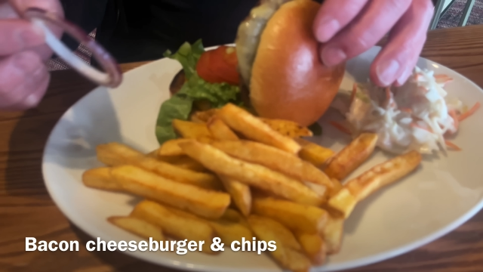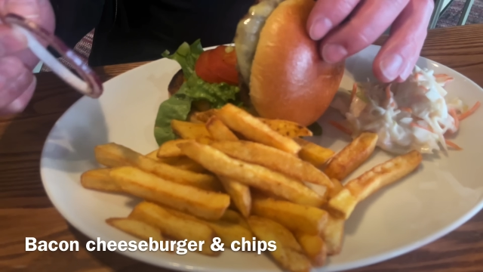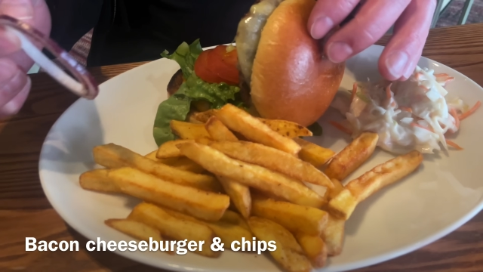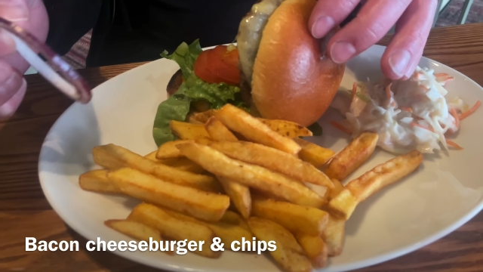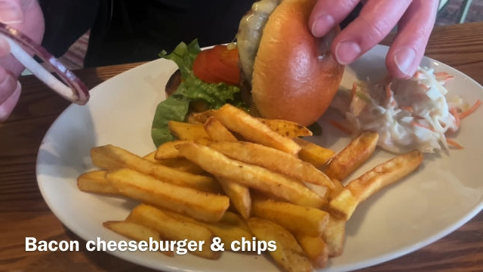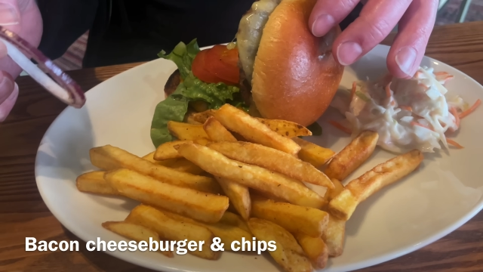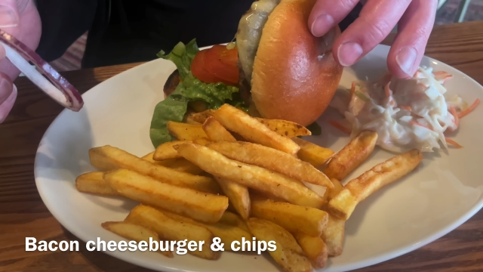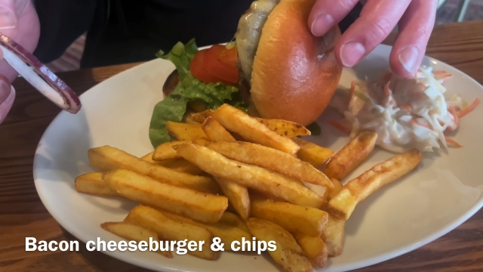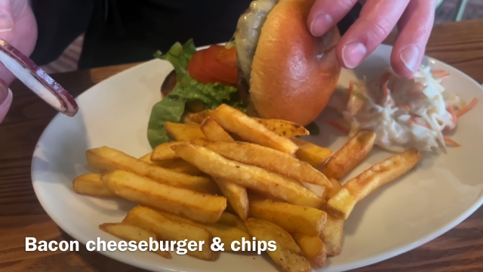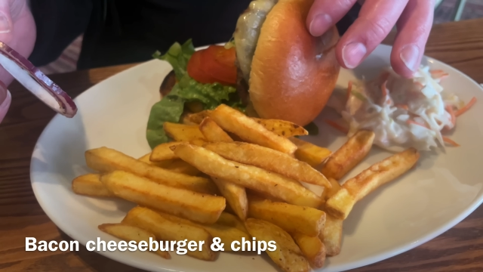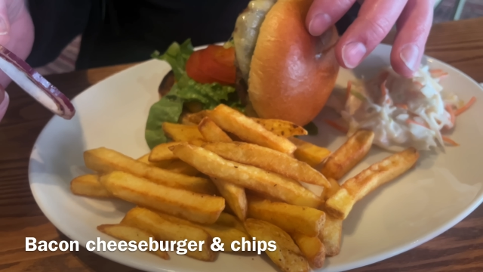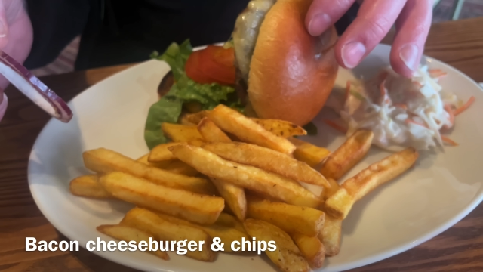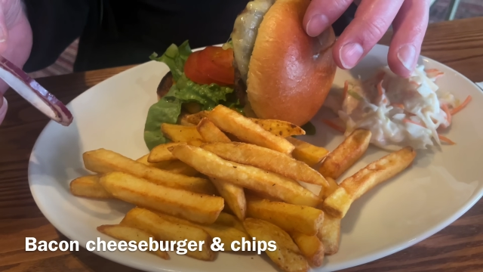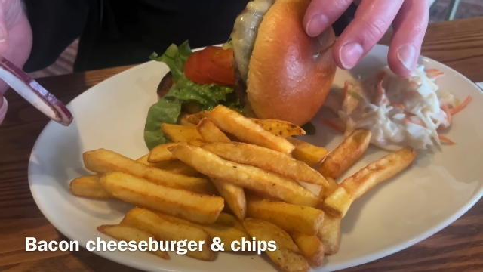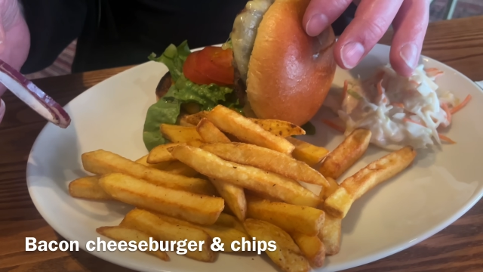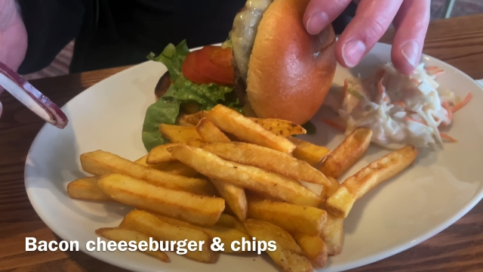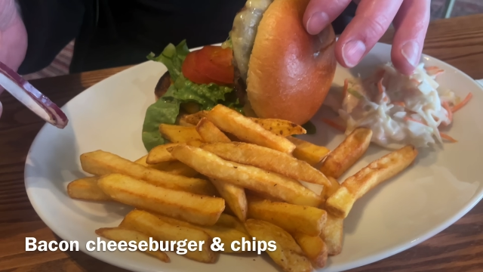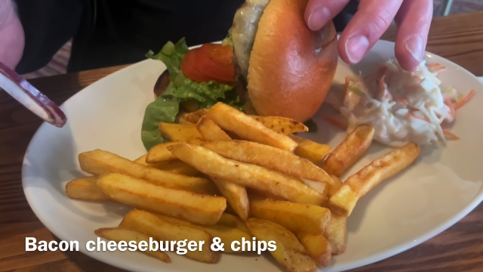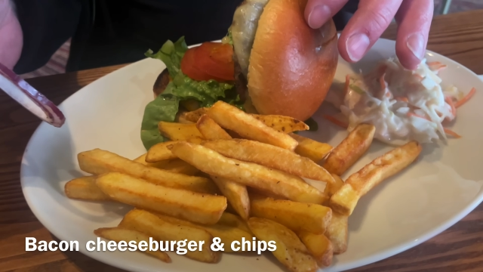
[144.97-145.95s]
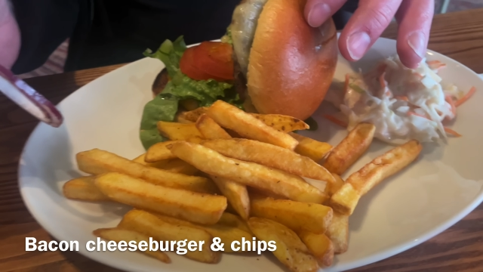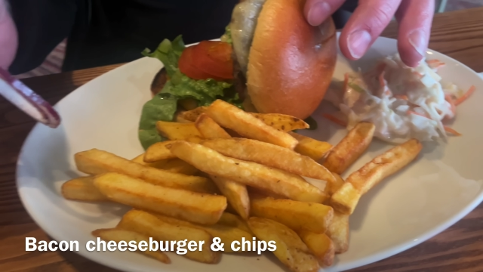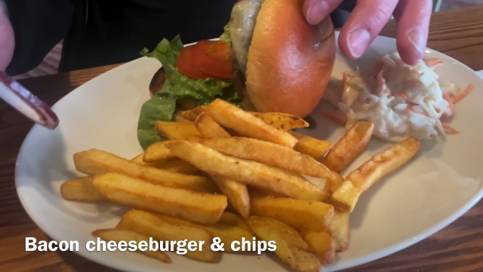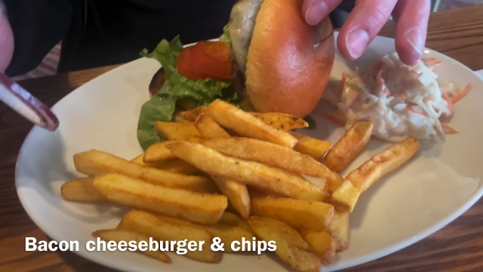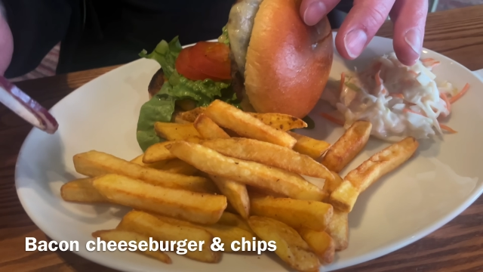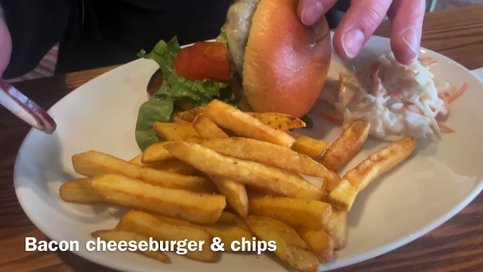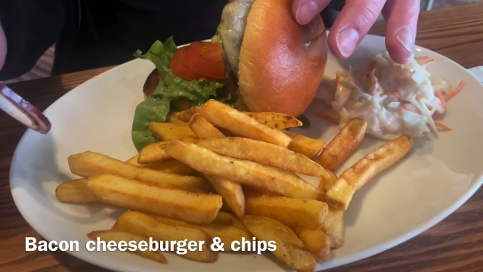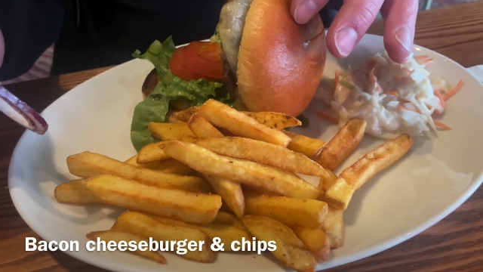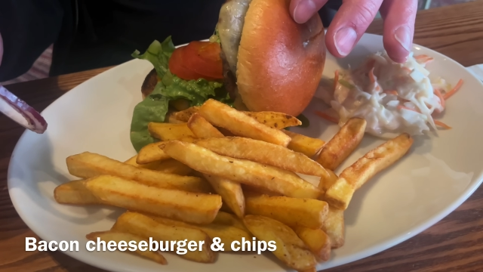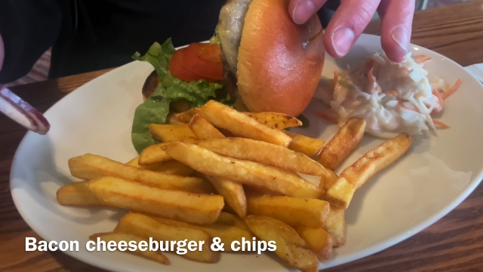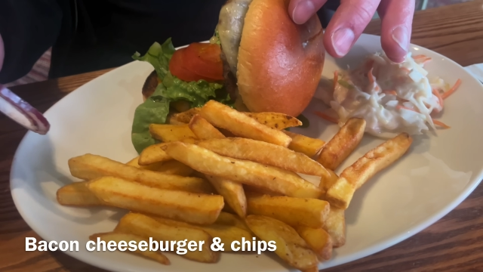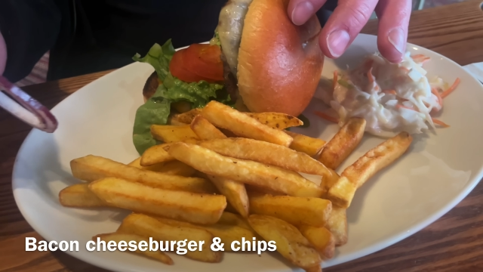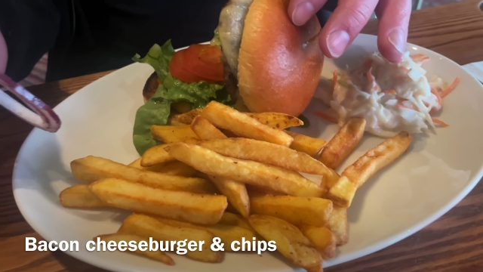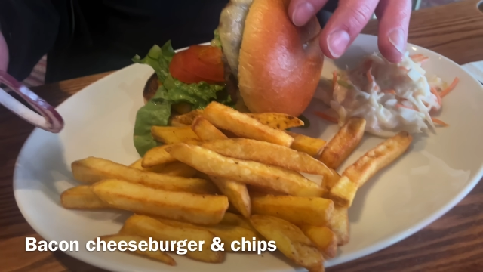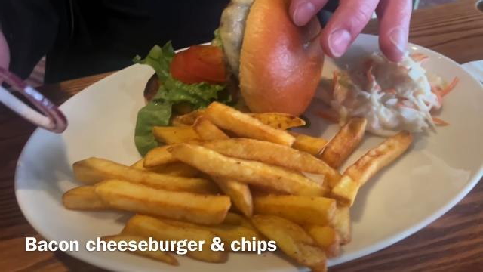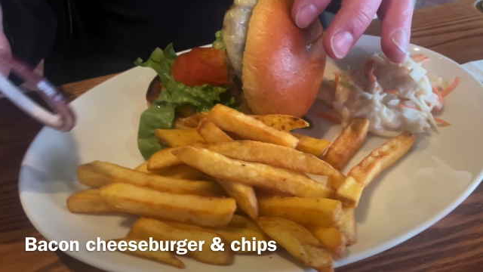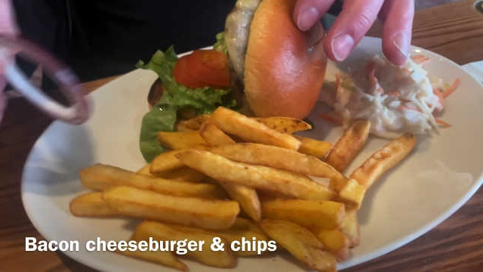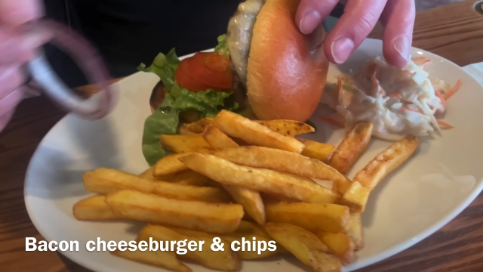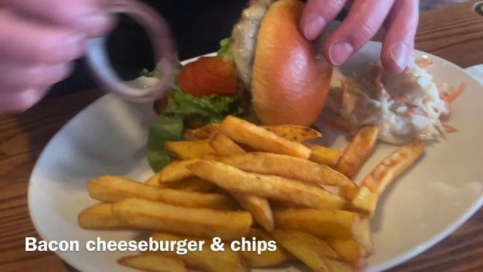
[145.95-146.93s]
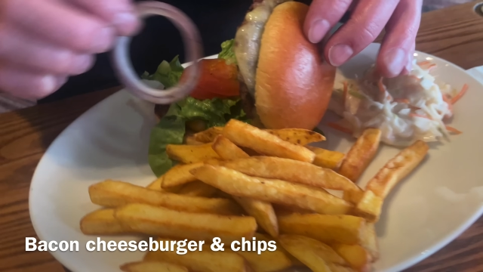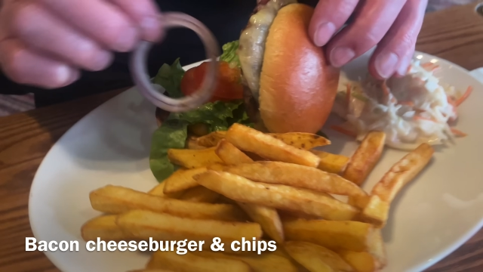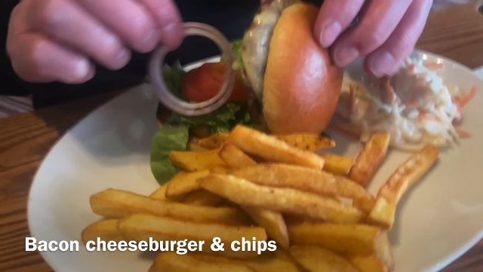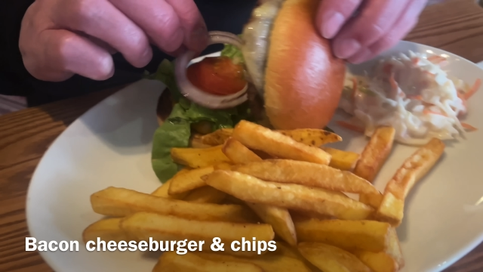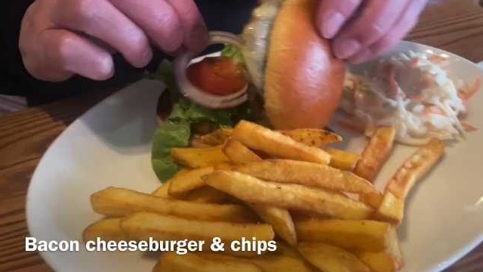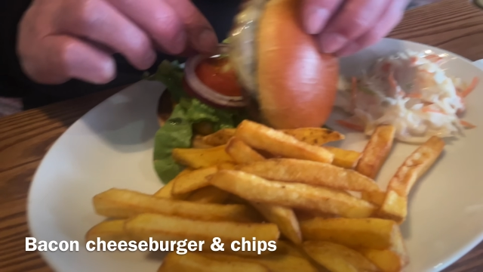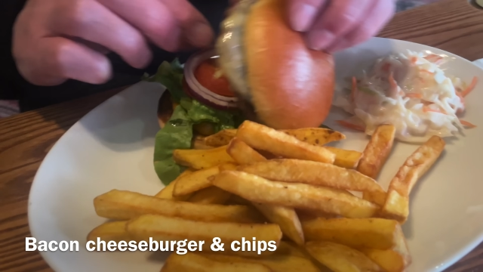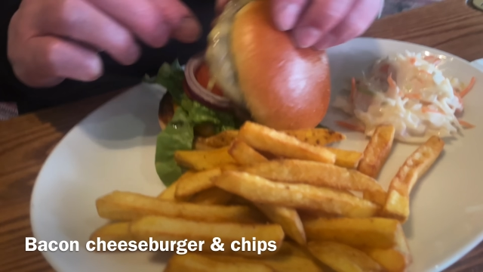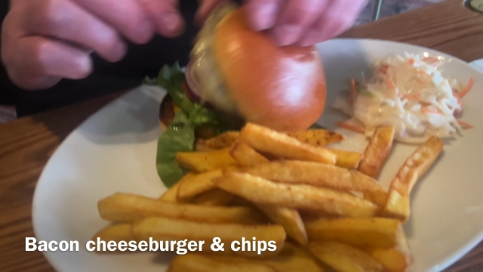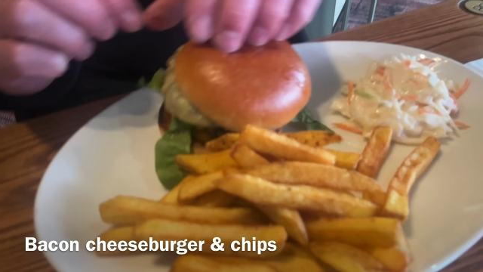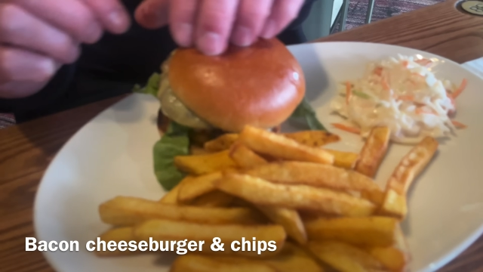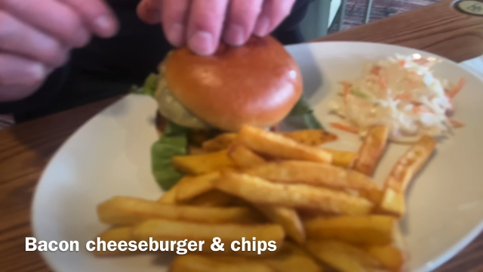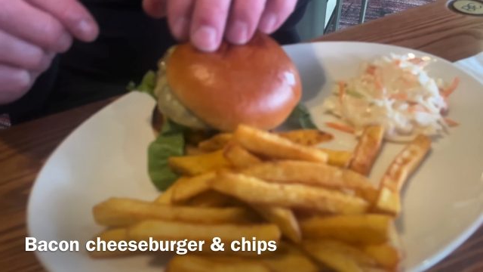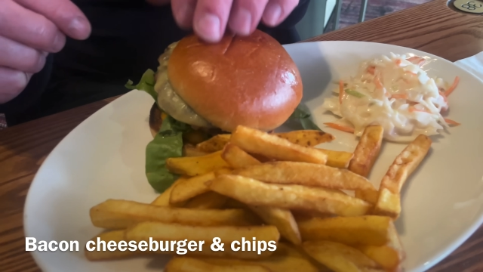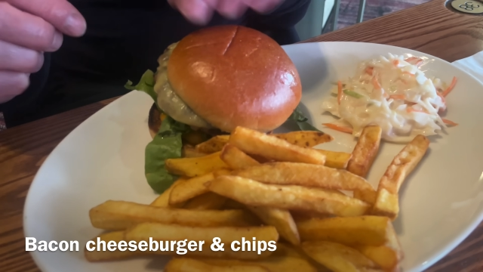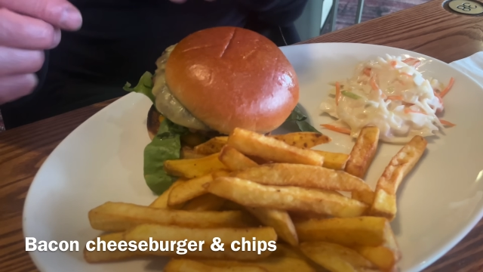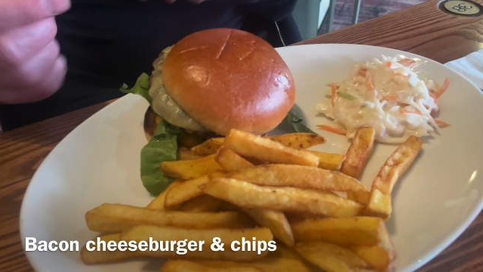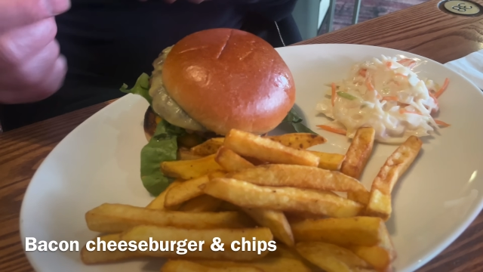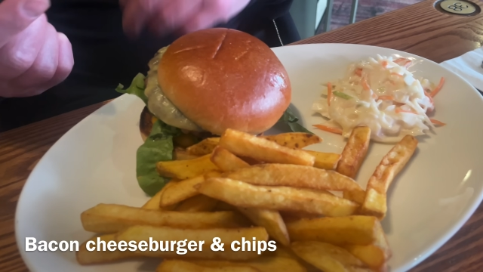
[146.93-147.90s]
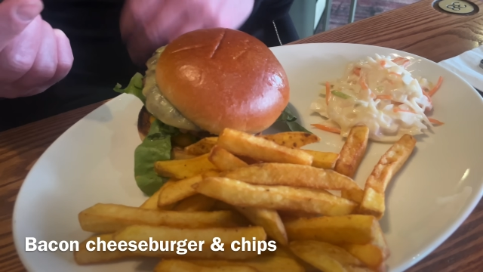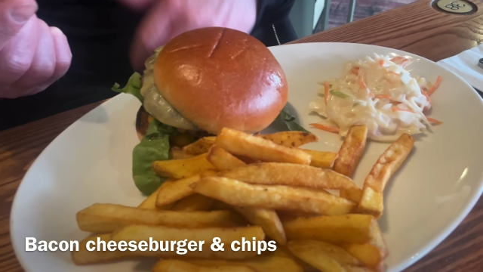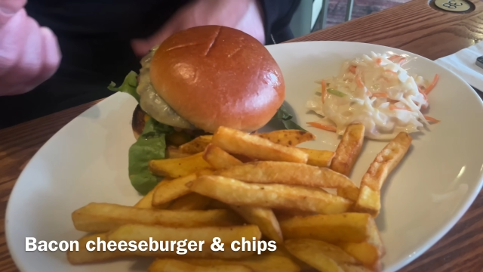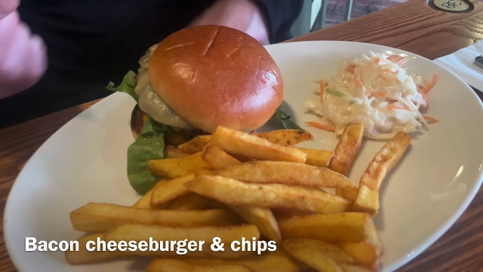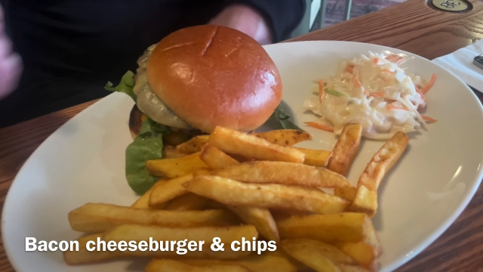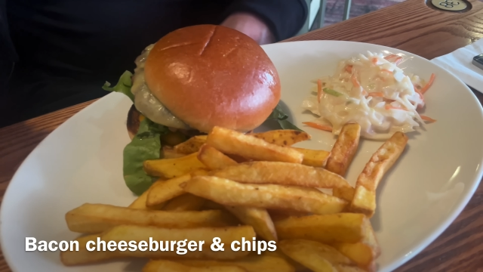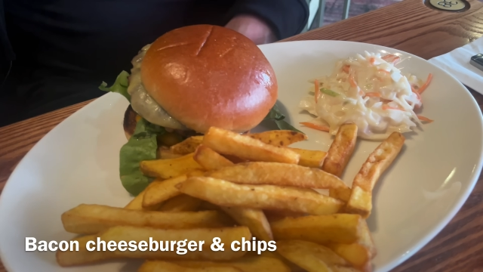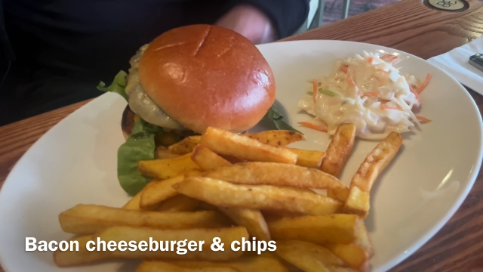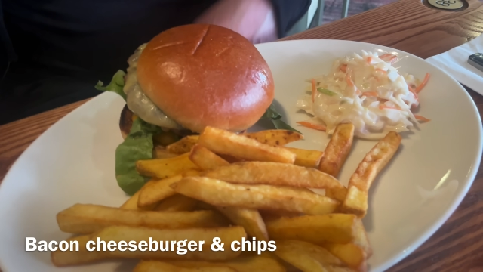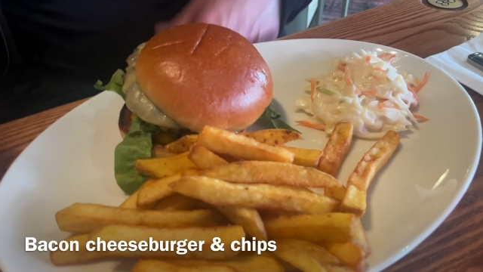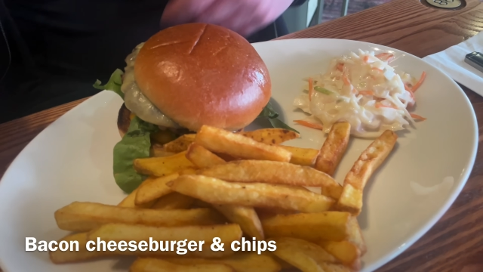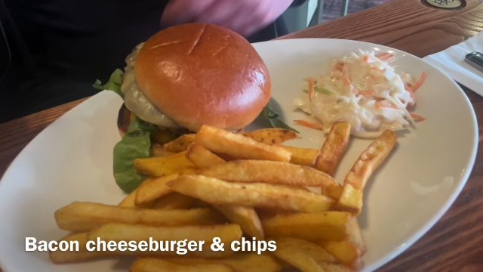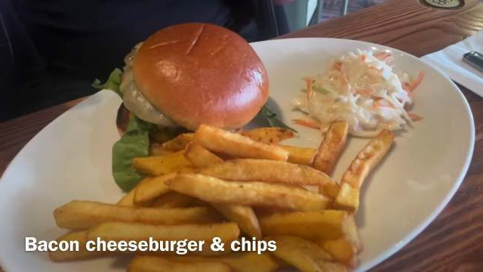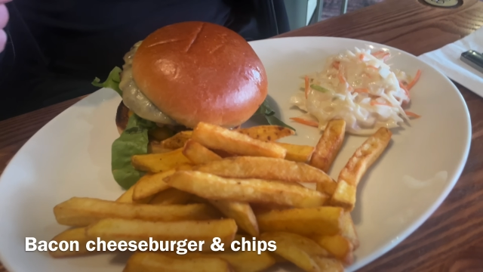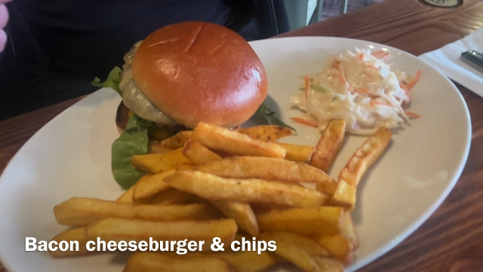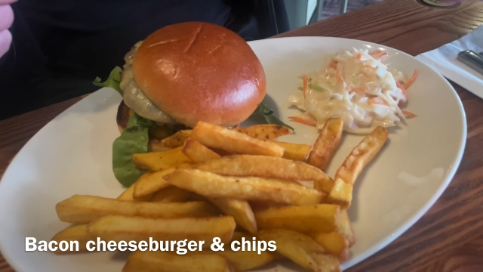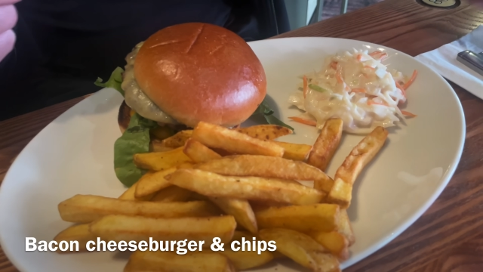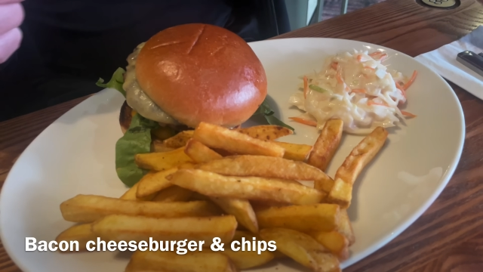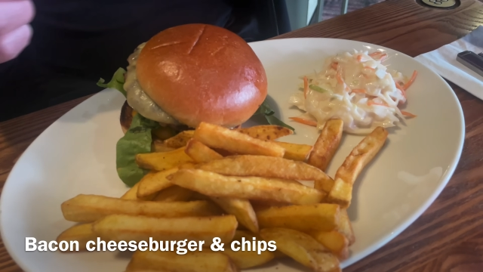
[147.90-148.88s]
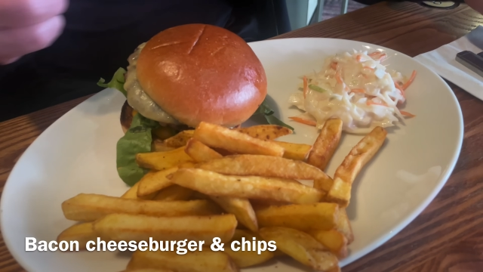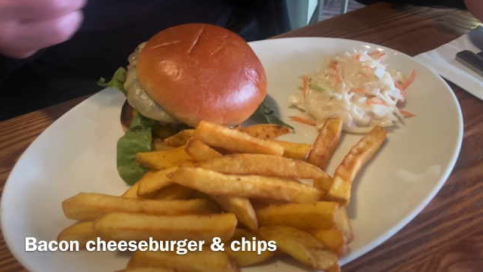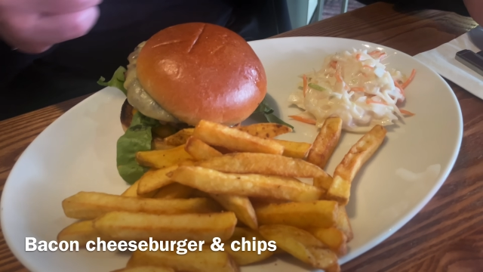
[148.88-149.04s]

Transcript: No face is visible, so there are no lips to read.